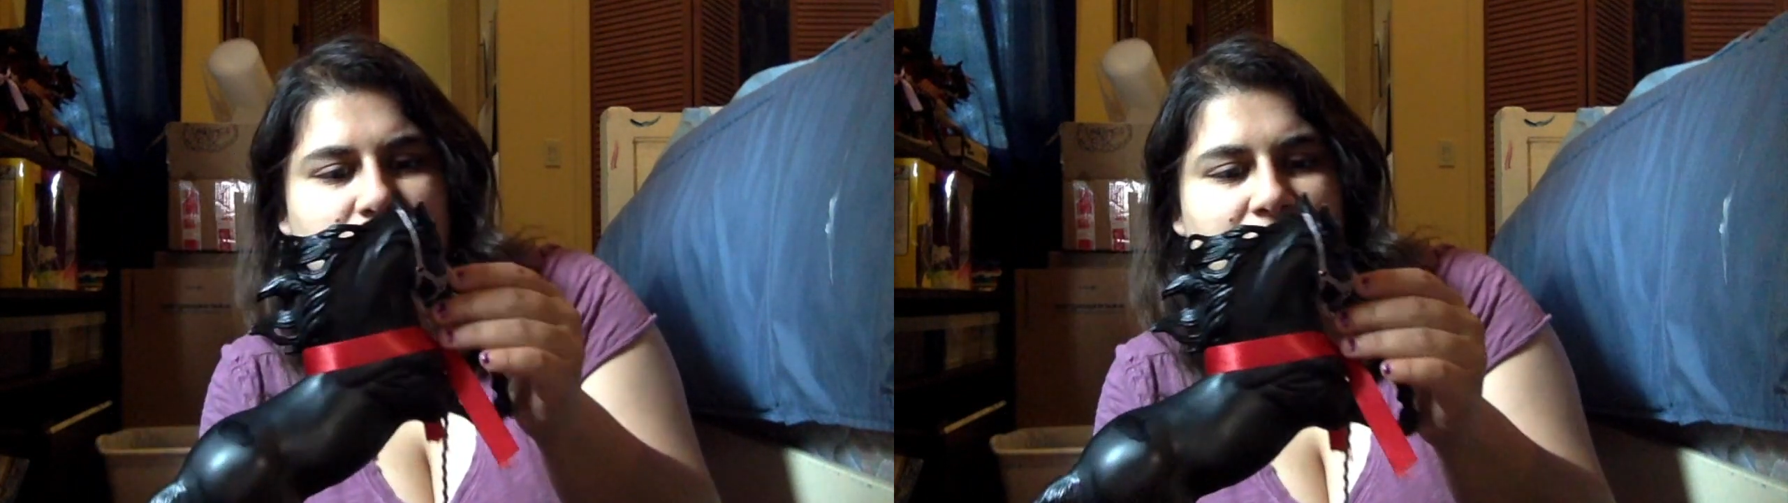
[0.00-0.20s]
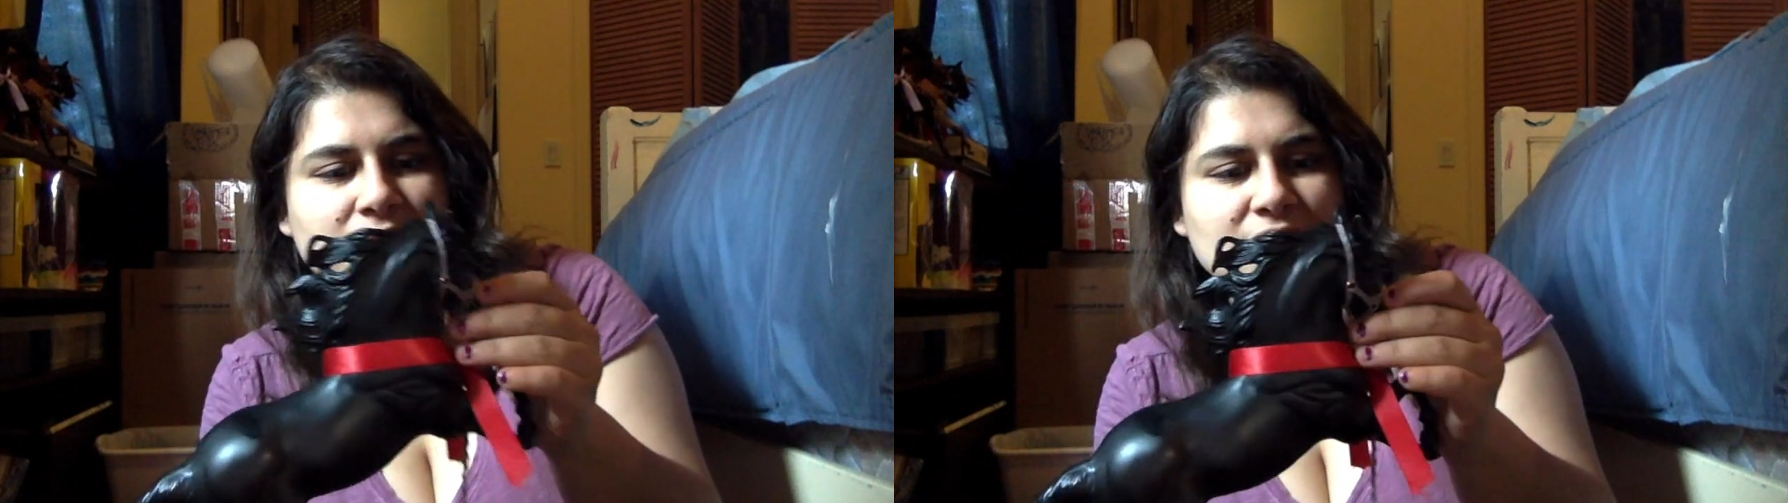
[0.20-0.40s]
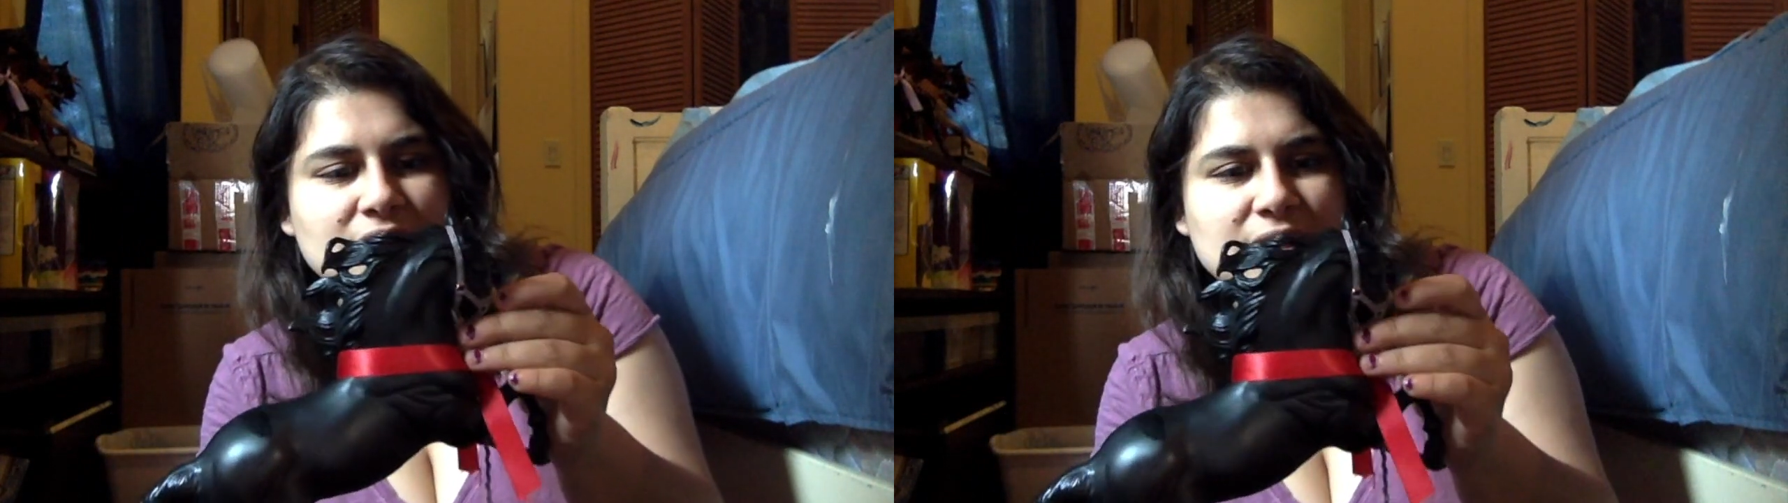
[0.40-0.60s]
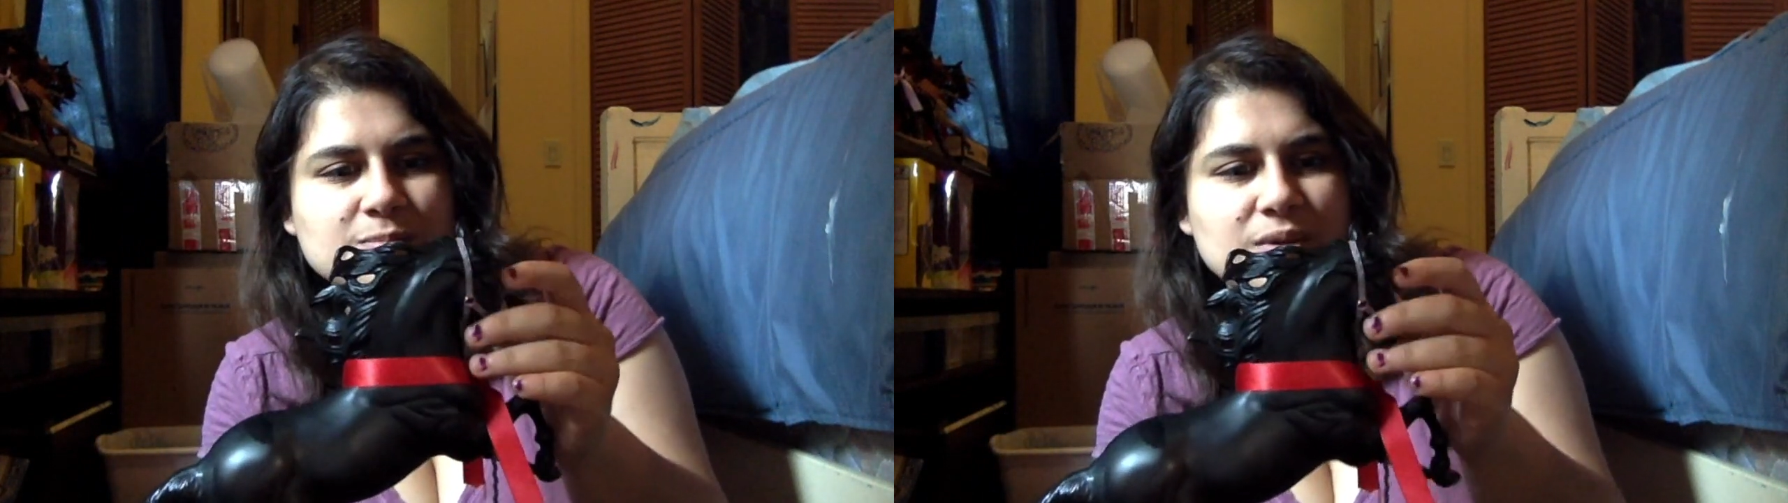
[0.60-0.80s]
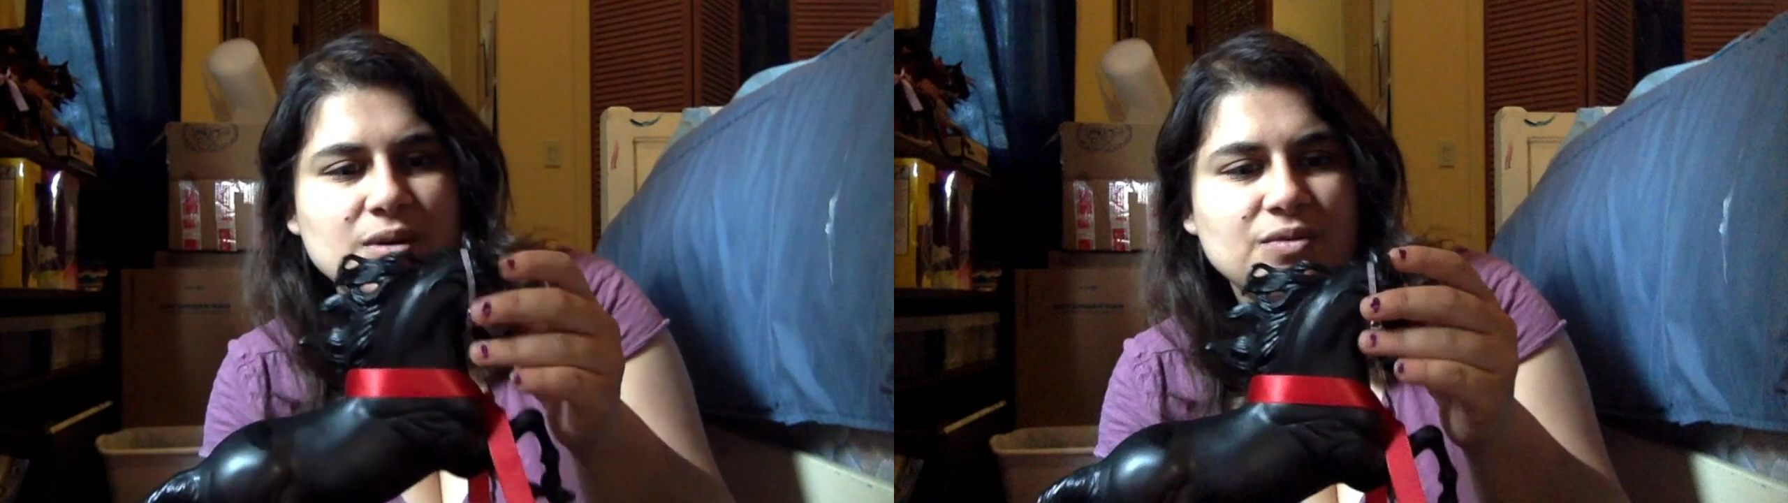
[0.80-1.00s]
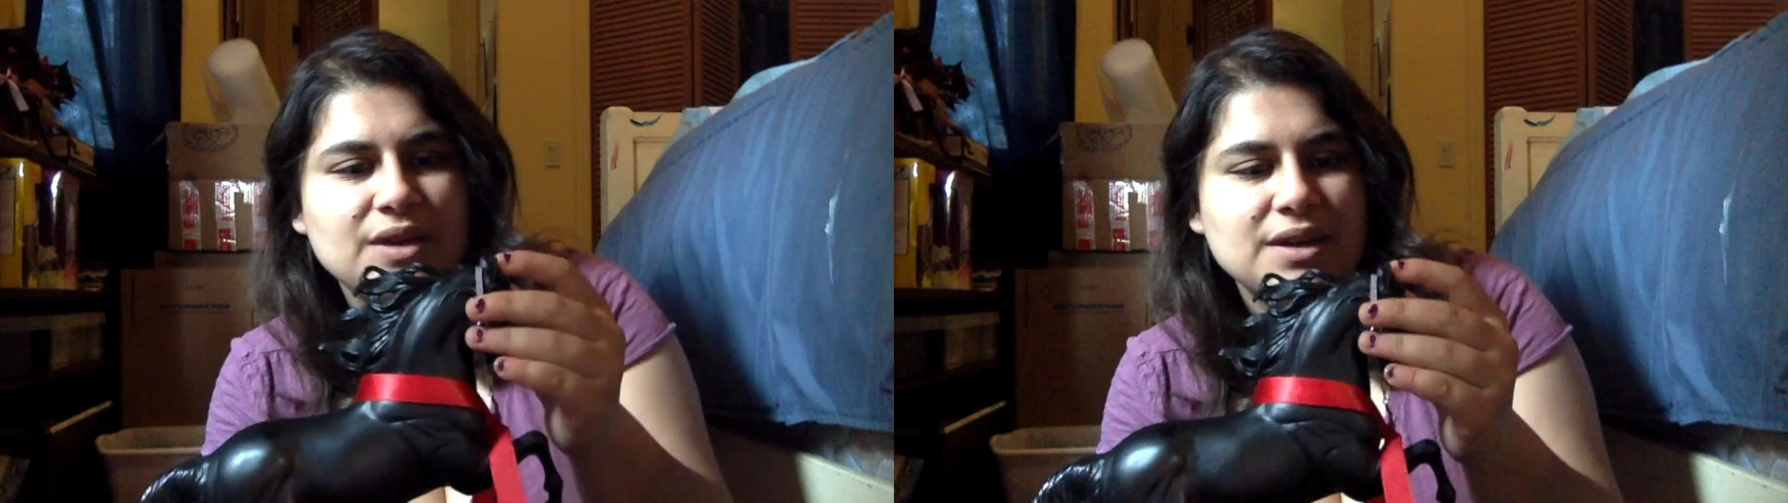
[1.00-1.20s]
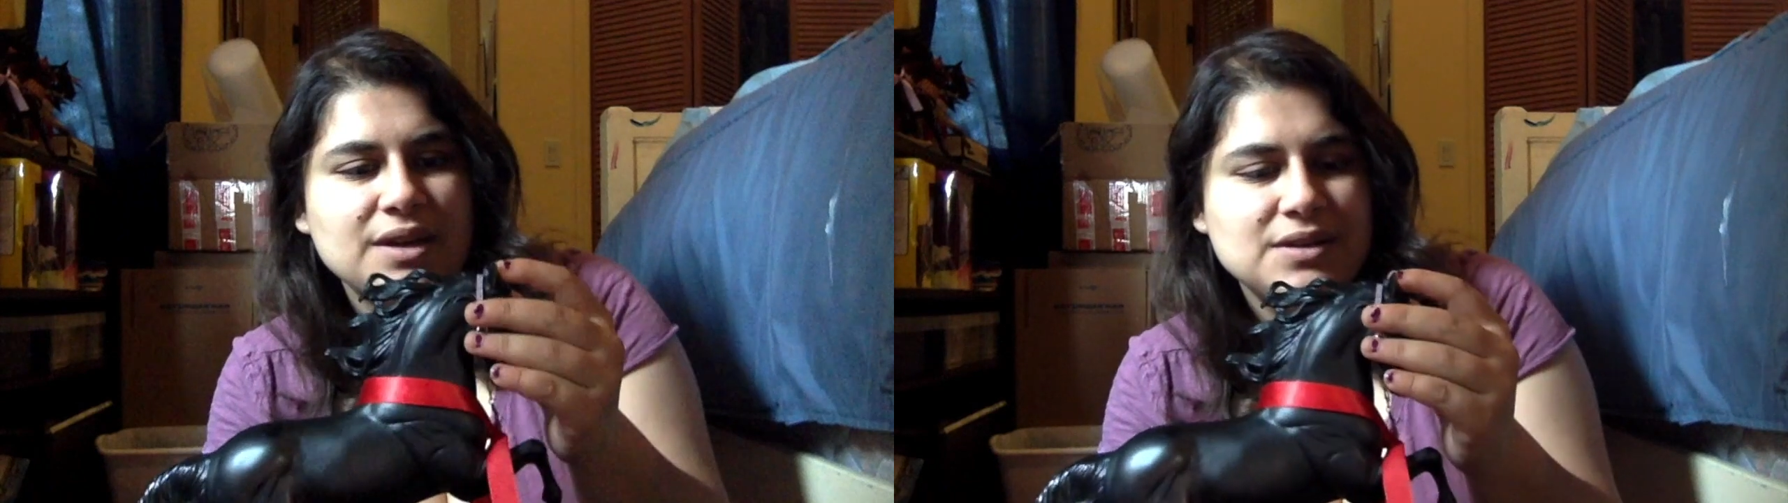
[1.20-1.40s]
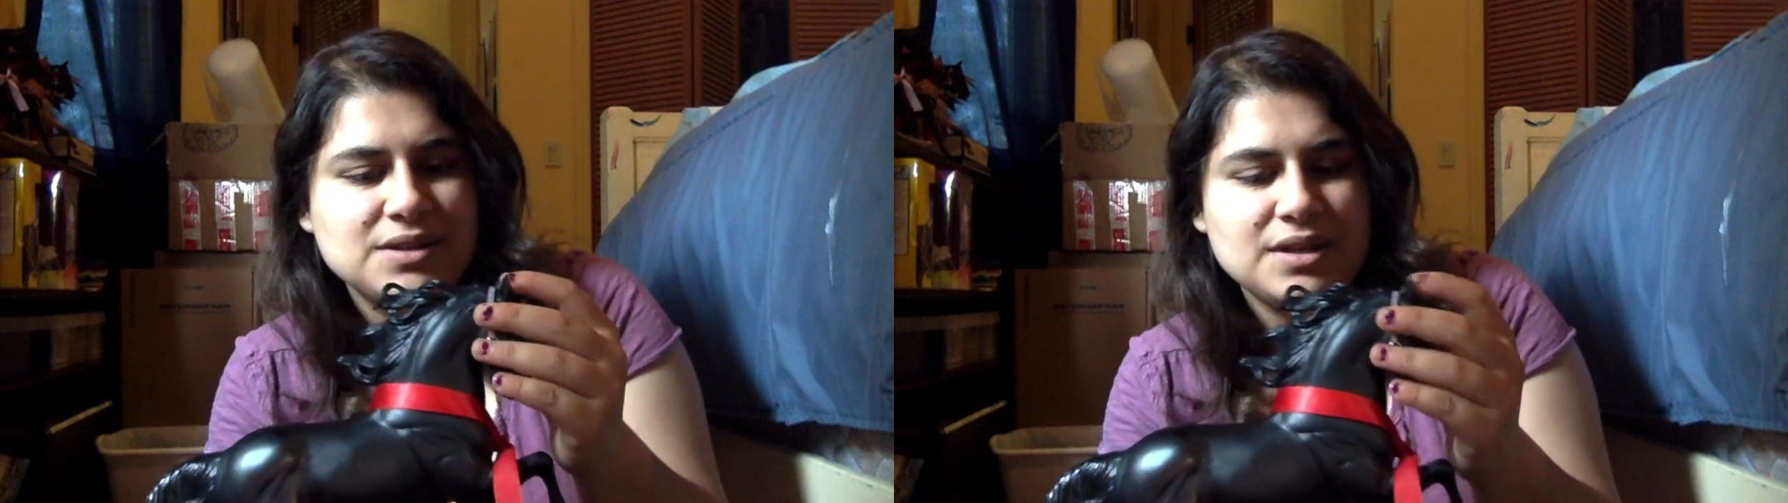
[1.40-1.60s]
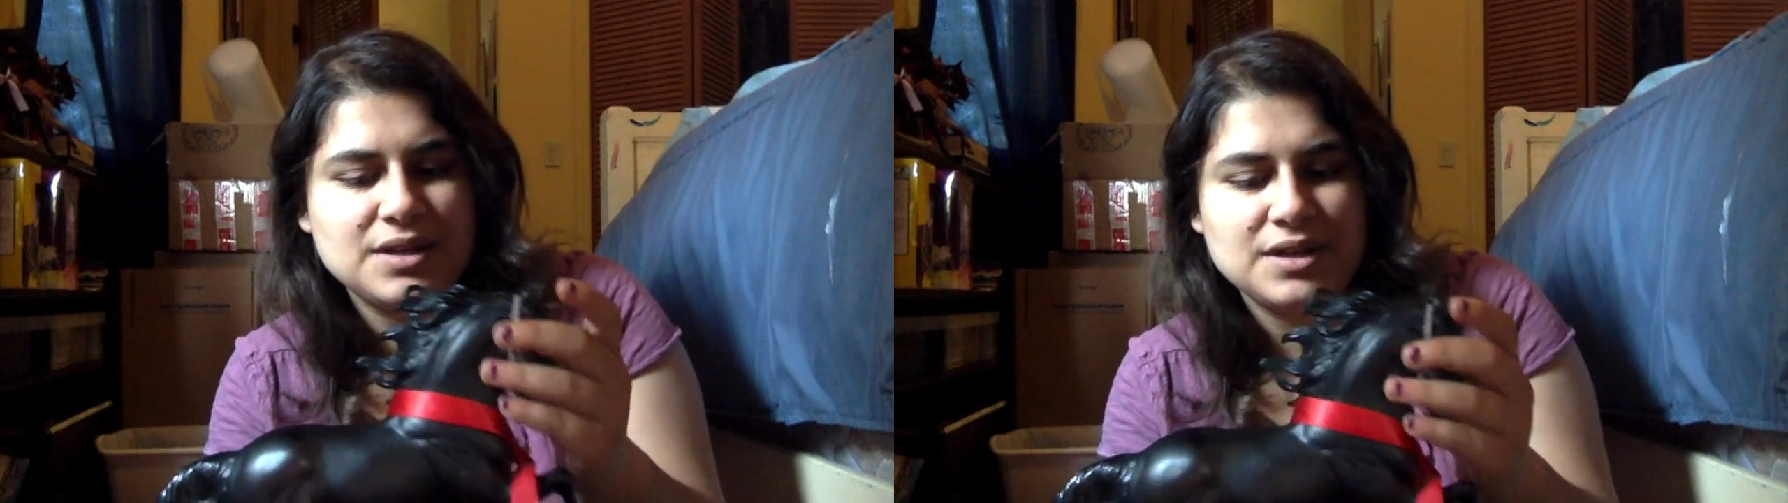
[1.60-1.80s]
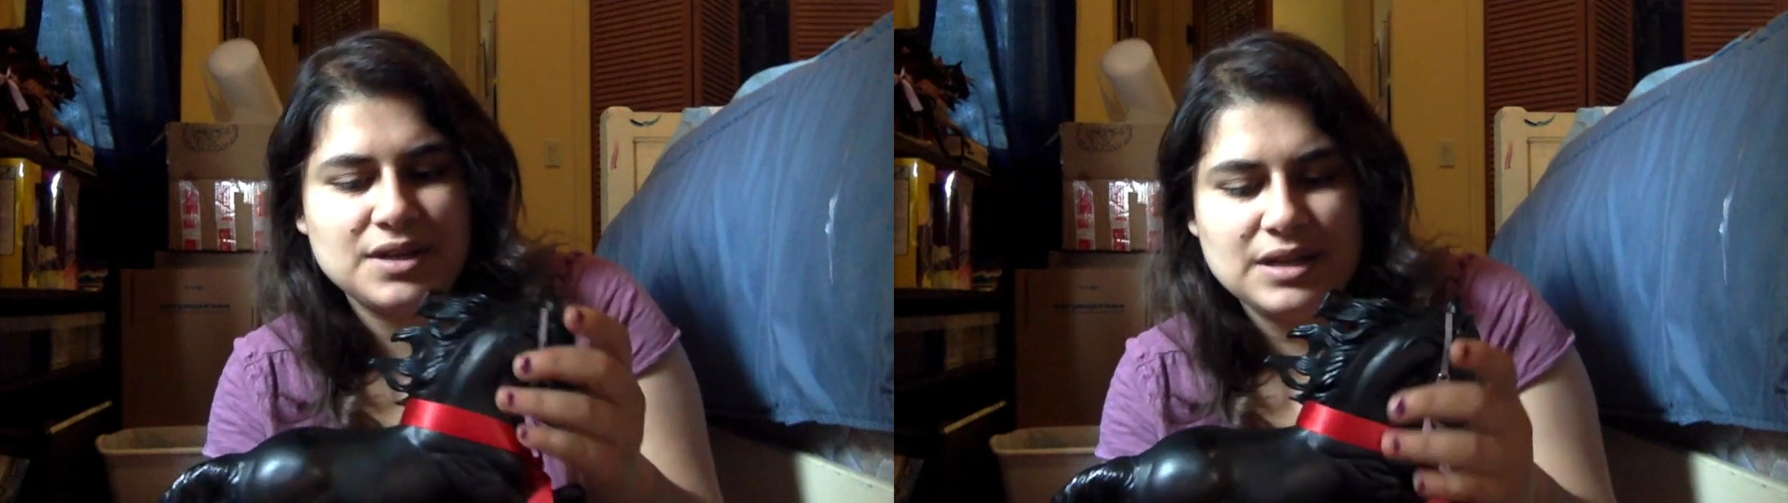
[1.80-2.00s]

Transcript: But other than that, he's perfect condition.